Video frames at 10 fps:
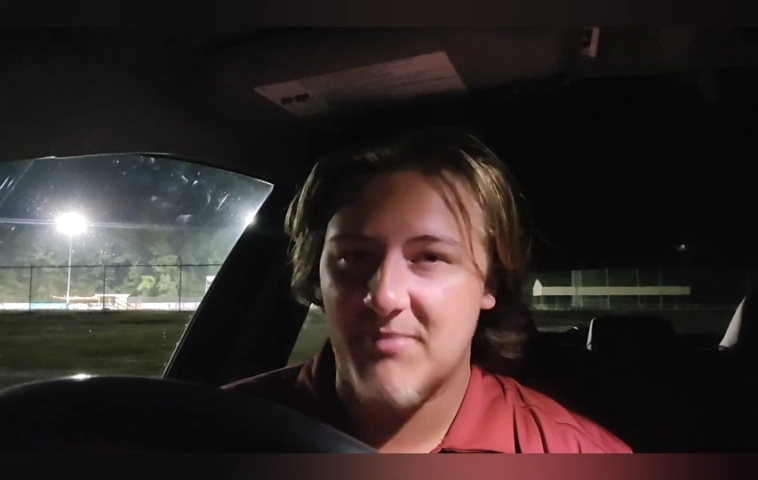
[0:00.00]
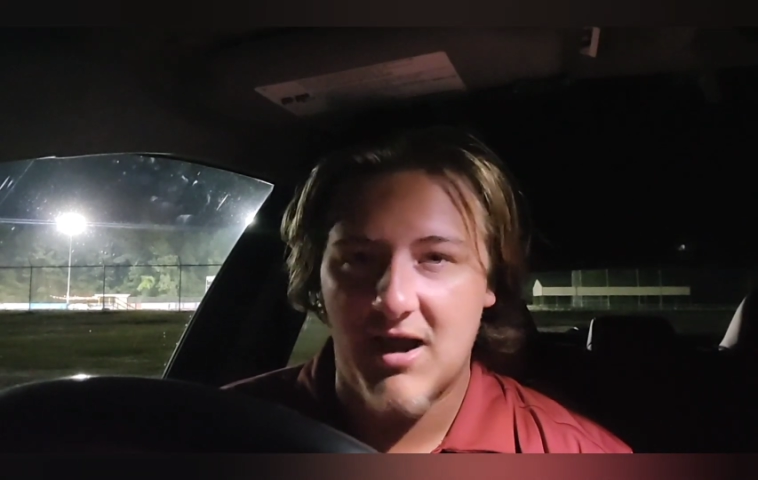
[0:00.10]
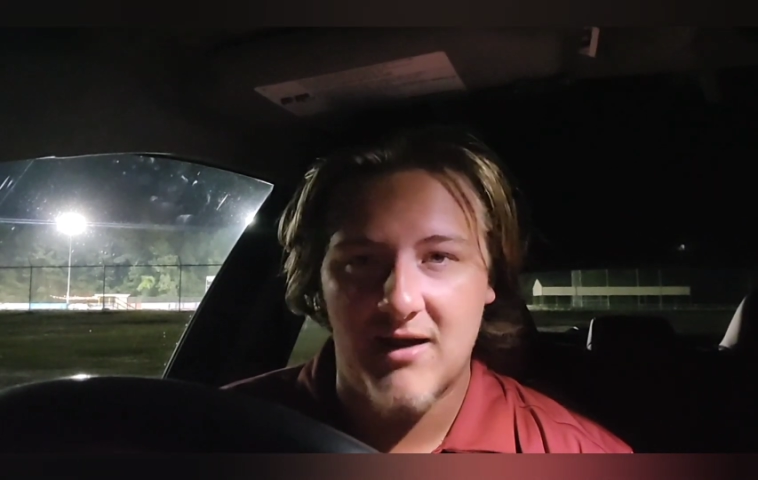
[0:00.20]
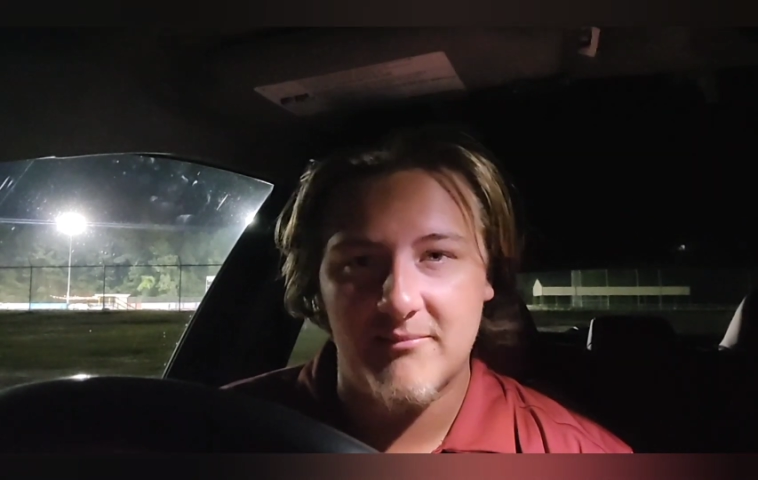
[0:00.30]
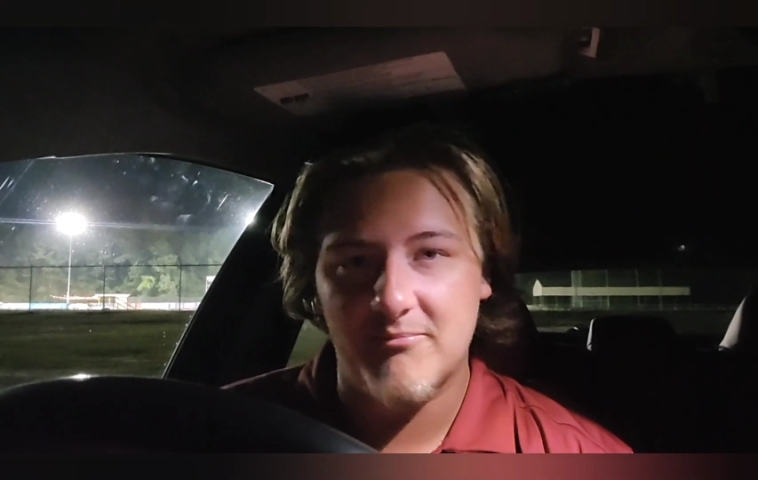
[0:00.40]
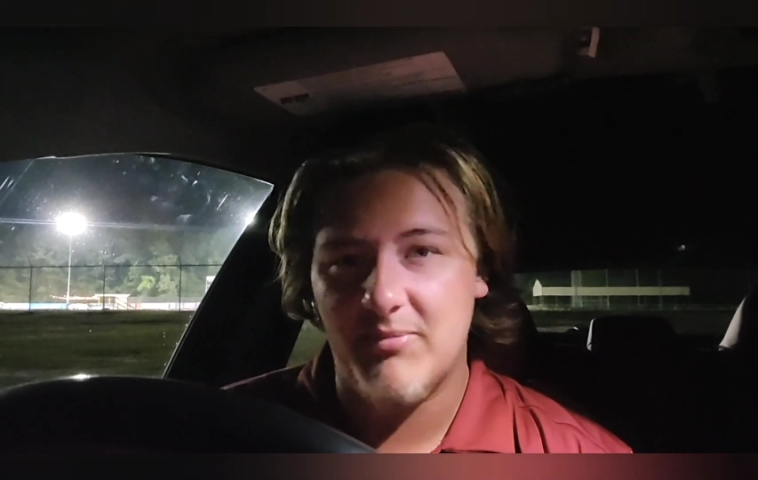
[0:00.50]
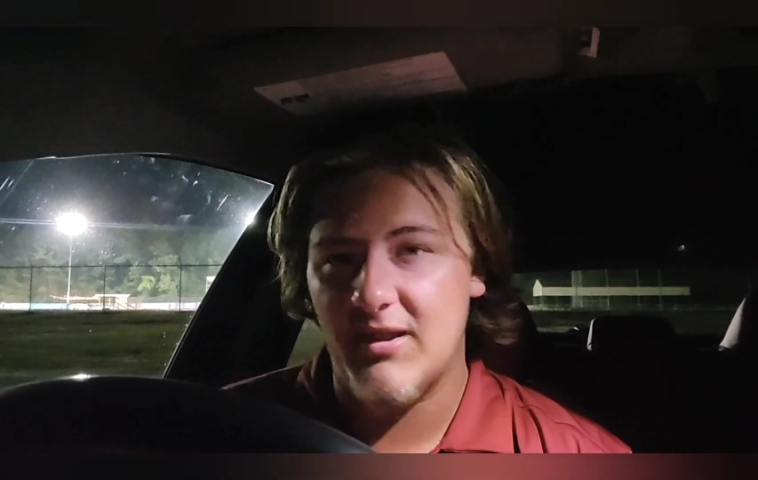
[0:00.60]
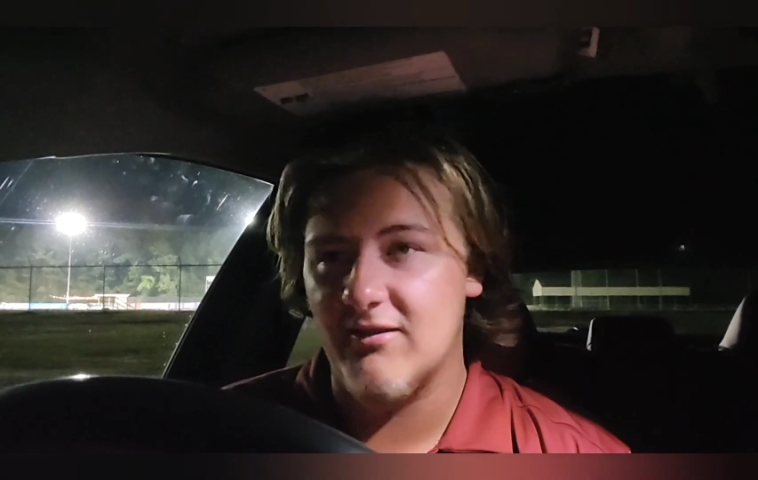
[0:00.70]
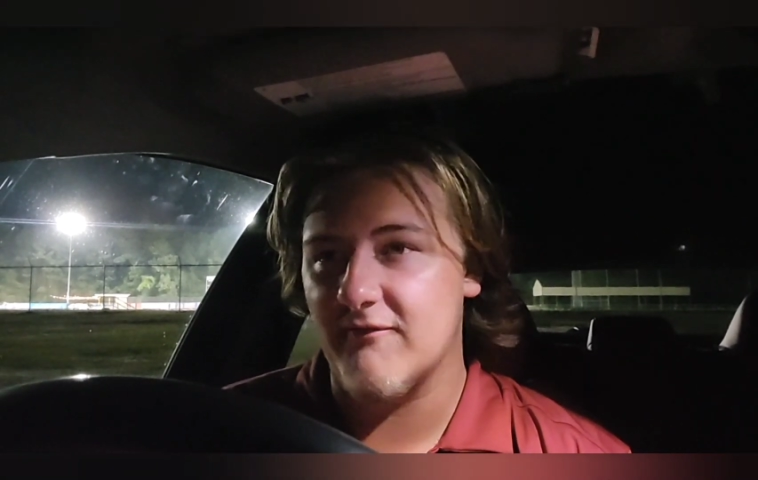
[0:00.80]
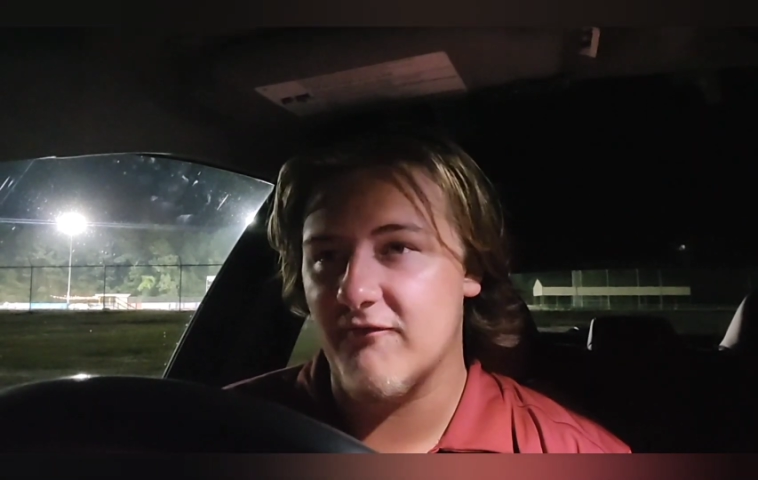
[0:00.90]
bomb
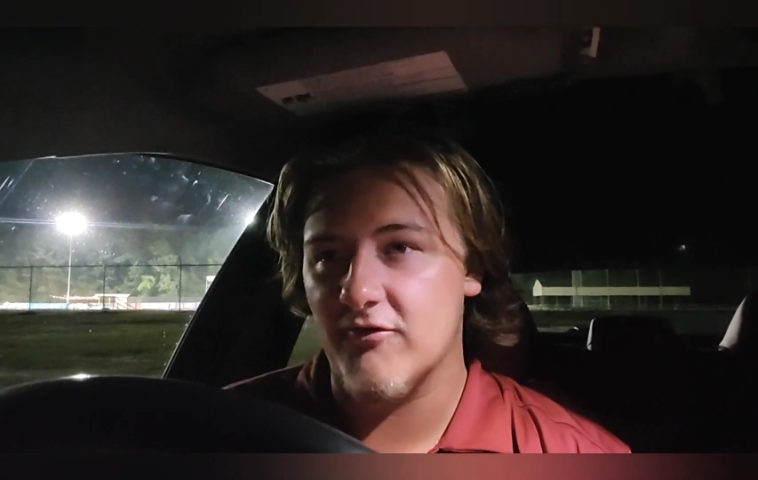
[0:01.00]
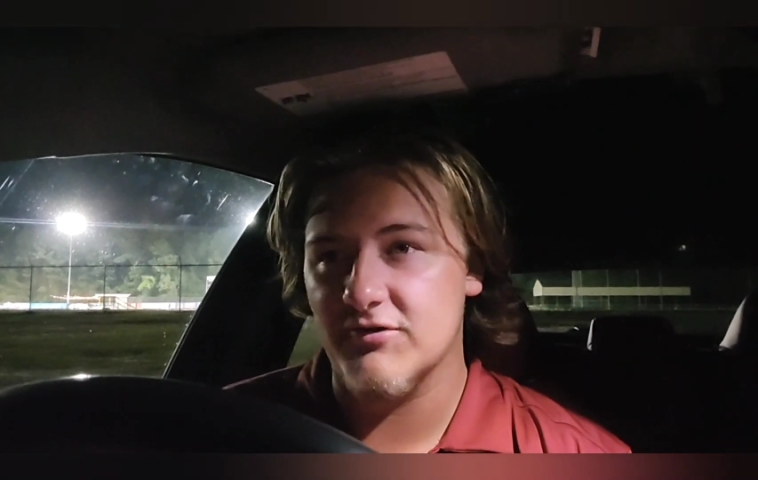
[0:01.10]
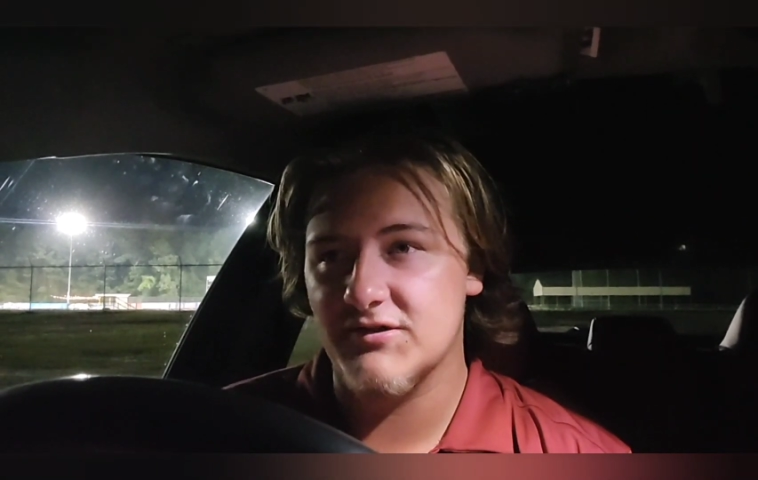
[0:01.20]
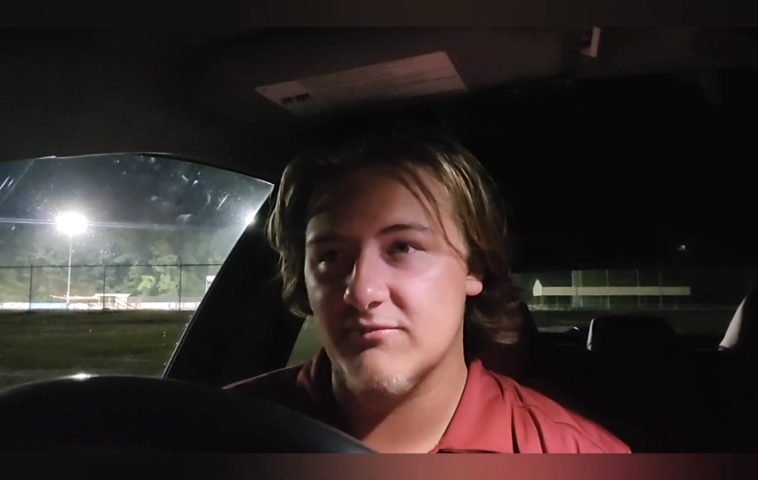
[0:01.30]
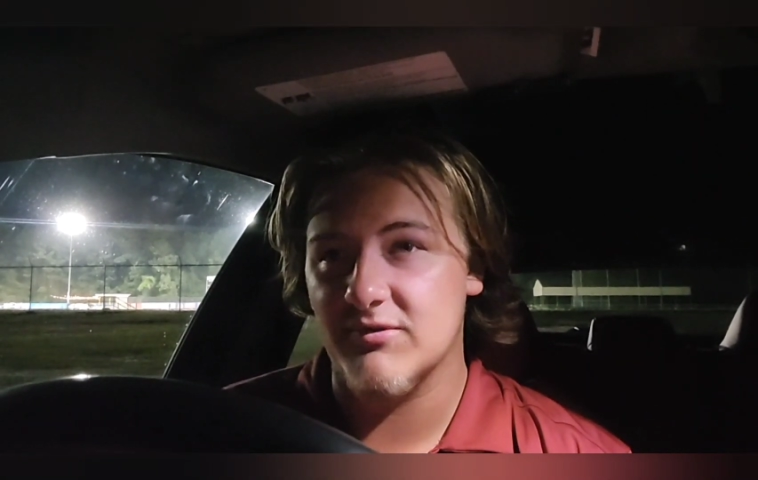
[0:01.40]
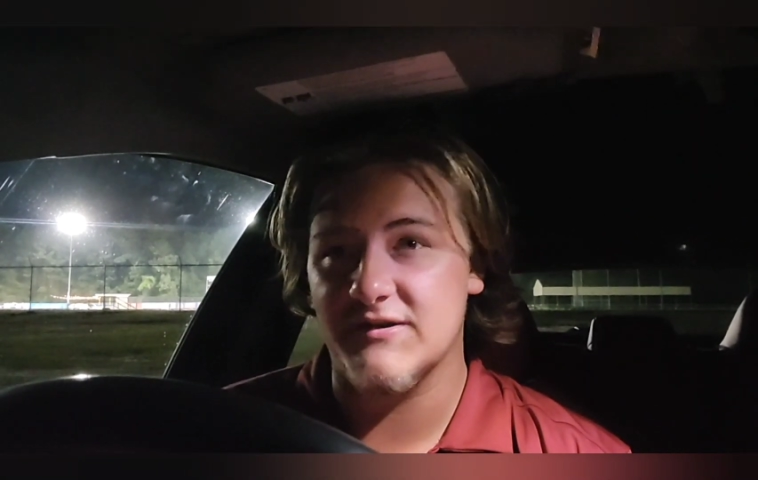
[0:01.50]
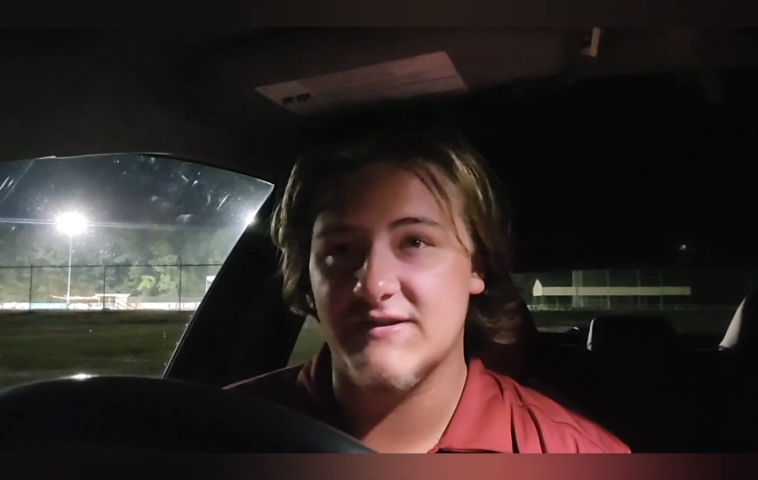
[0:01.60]
being the first to really